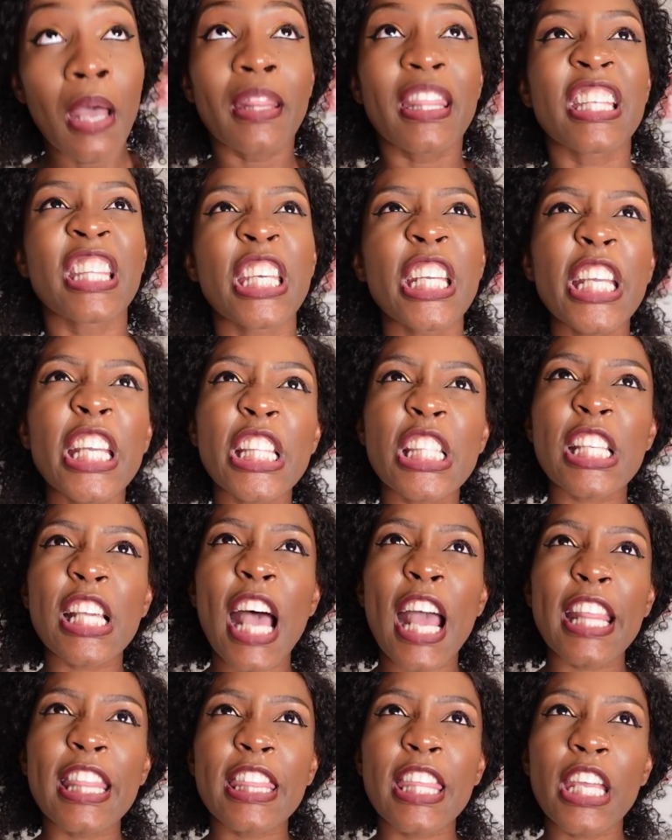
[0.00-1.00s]
The thing is,
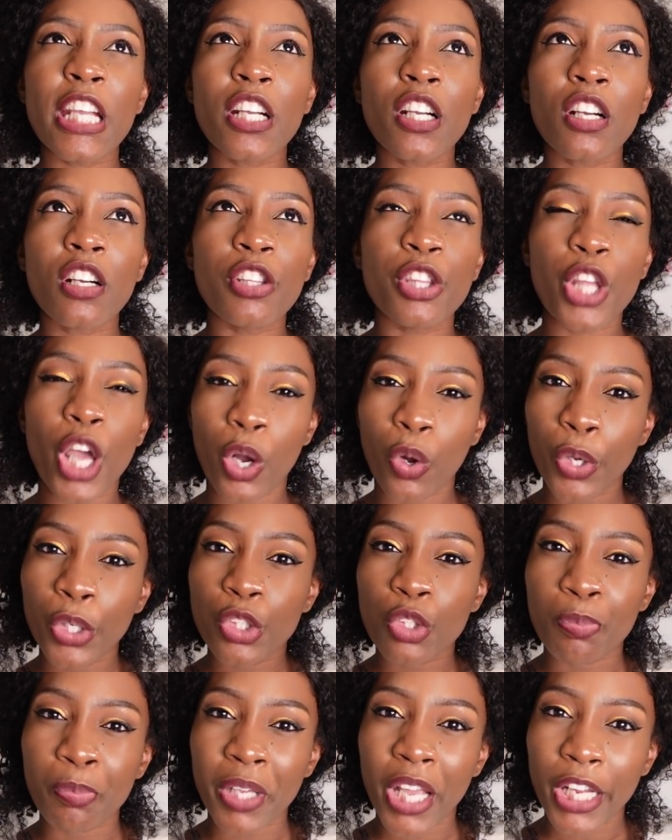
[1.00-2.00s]
I think they're going
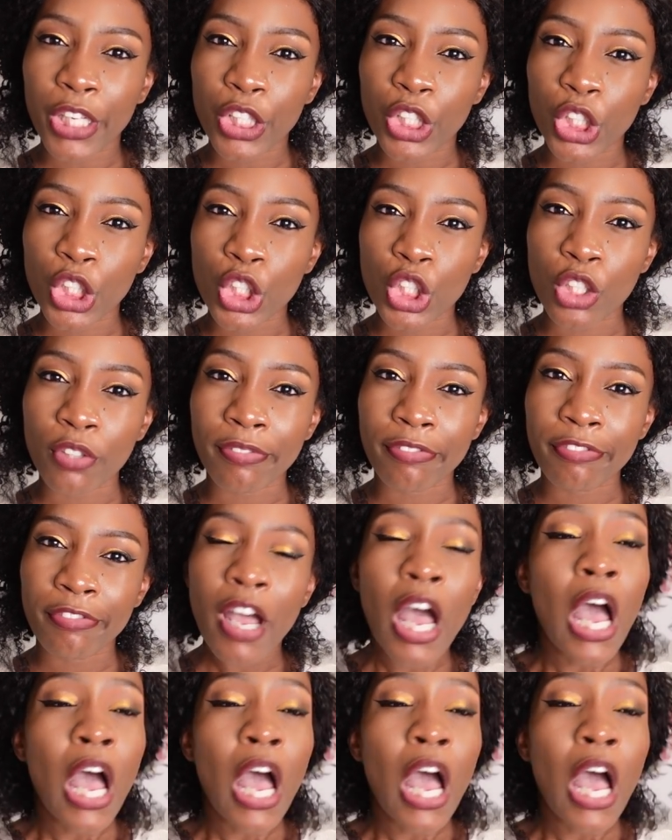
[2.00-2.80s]
to be addictive.